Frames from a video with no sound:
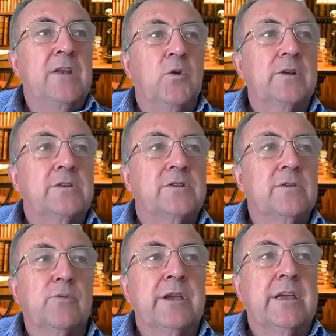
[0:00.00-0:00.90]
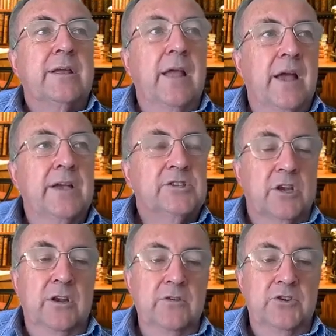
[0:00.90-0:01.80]
in order to bring a
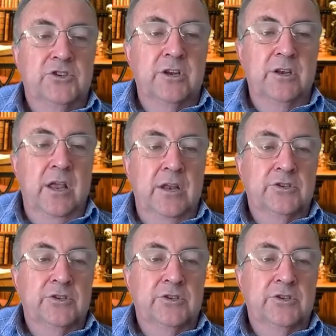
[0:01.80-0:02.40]
solution